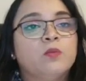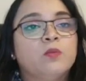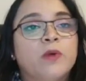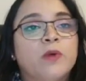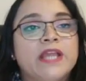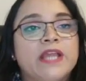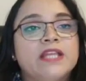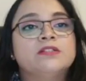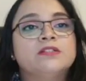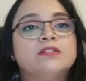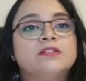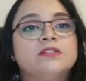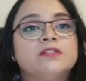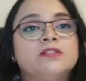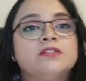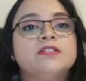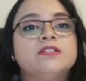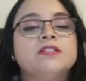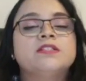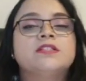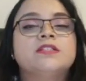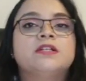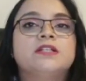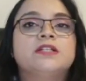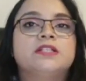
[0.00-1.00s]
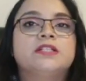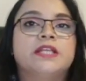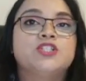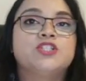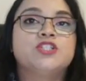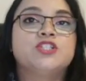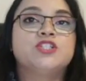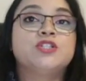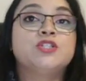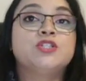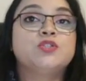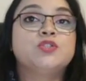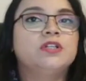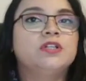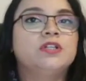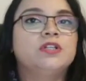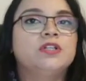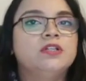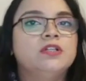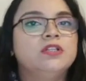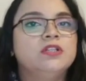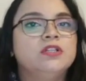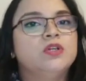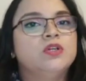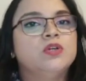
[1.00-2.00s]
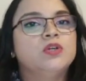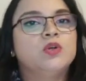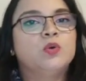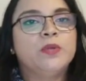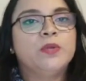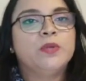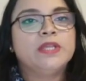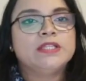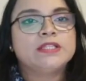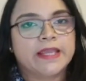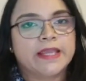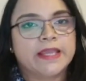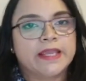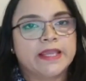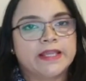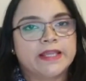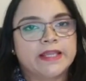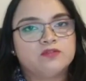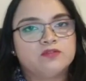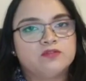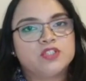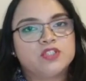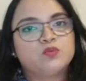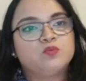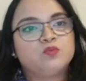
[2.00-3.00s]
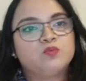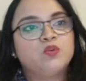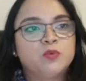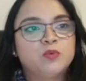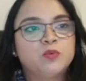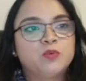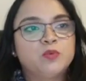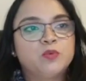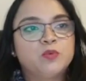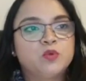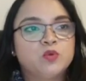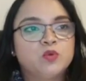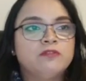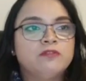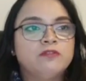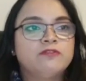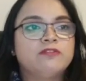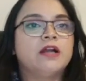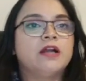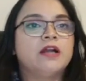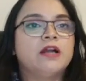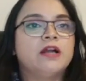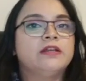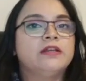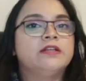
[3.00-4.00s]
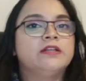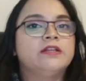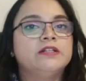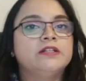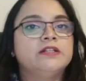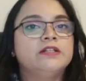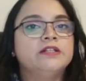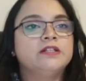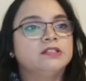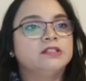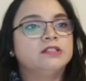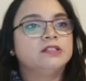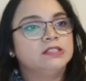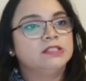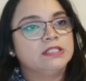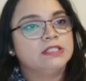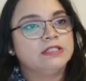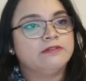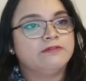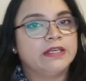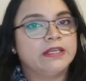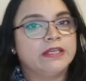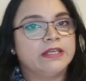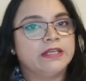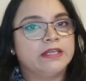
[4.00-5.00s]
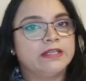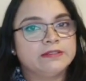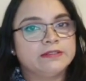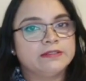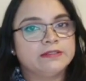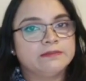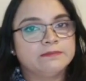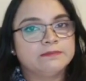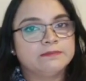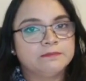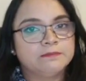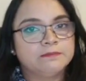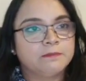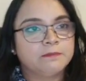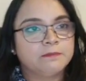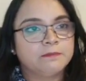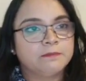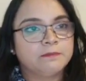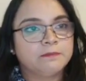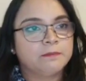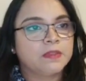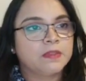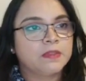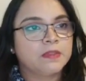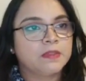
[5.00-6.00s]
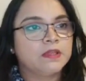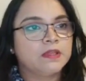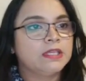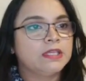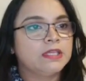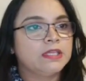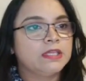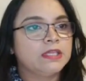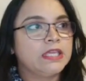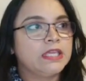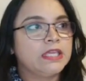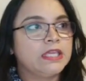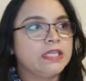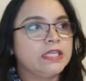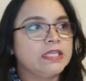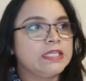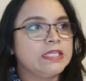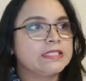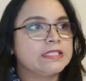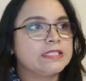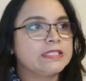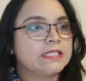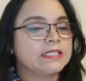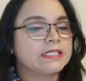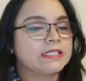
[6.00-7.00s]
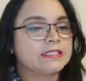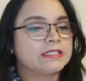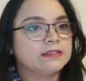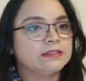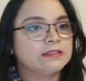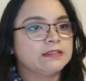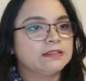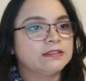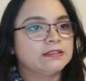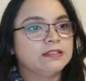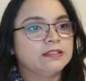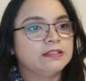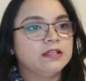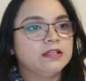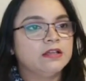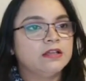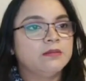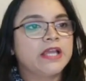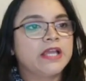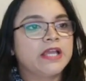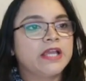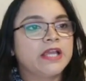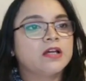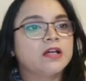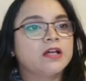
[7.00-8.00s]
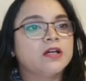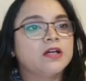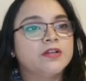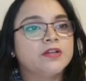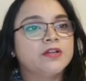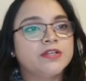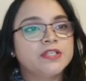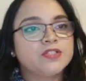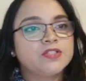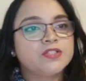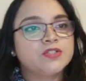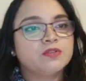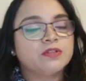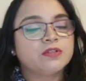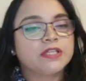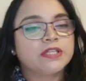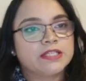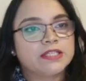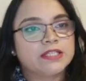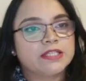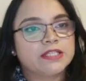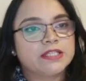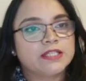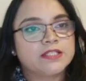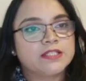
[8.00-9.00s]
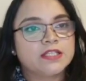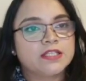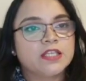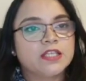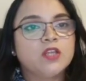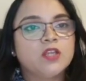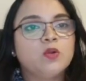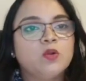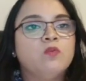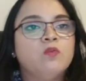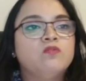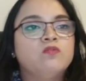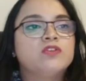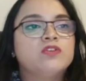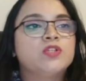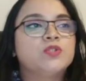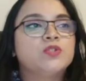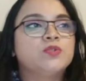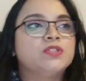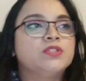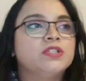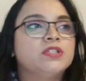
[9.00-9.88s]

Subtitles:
white turns its attention to the queen side, which would prove under-defended. King e6. Black hurries to get his king over to